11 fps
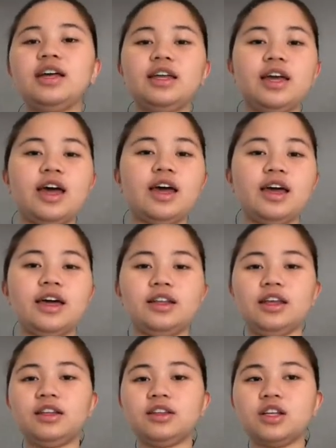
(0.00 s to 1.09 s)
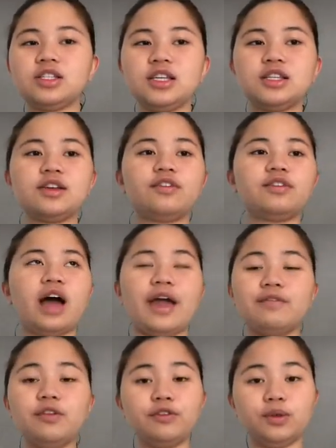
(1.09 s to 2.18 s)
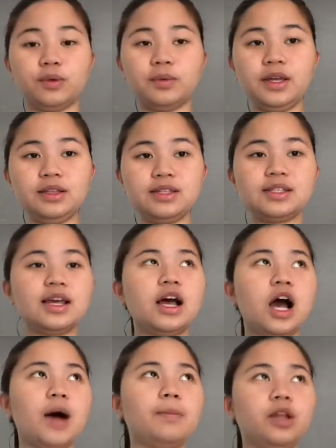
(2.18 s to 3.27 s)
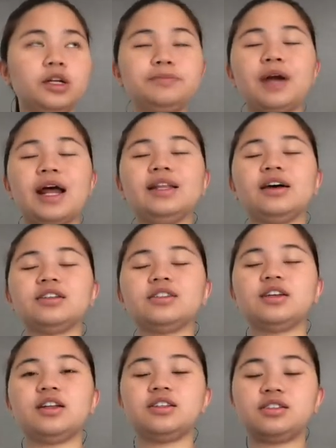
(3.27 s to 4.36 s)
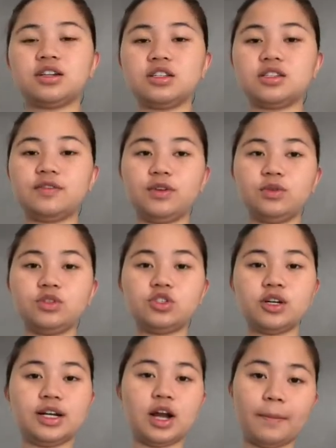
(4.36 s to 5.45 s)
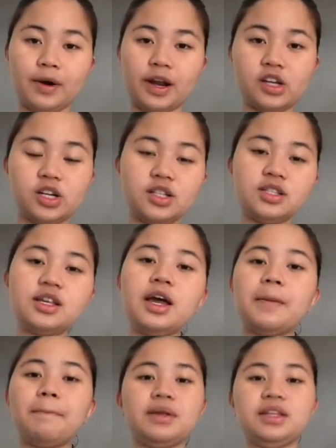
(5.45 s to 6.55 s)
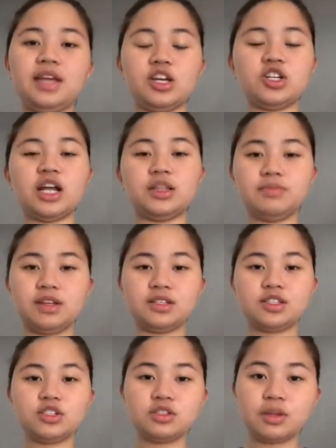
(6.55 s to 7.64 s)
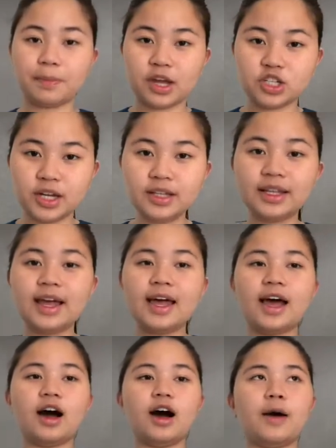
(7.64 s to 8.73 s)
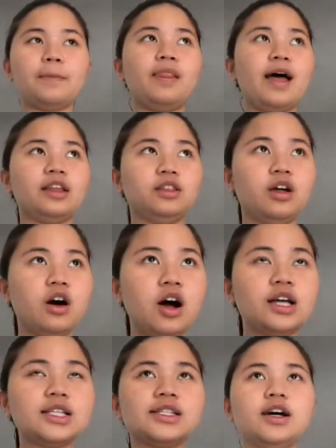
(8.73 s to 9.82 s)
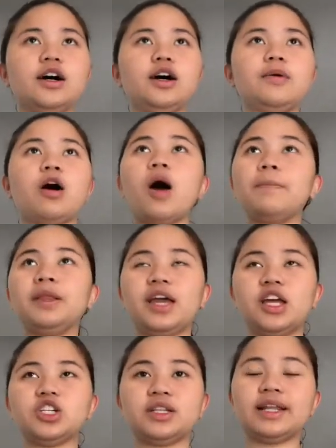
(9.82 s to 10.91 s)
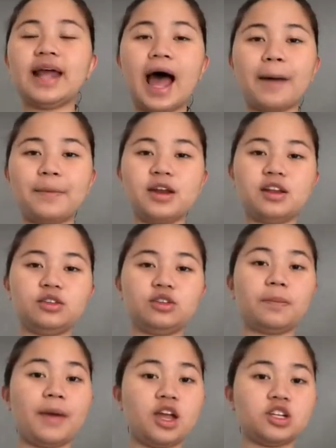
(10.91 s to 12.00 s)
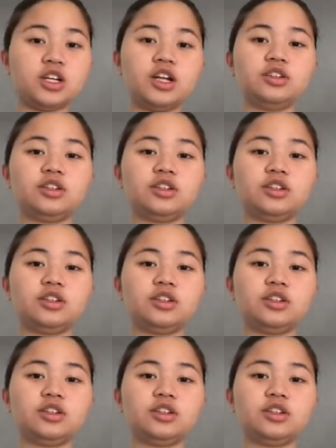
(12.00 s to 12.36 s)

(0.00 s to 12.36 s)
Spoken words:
And it consists of the IV fluids, blood products that is transfused during the operations, medication administered to the patient, blood loss, a complication that happened to the patient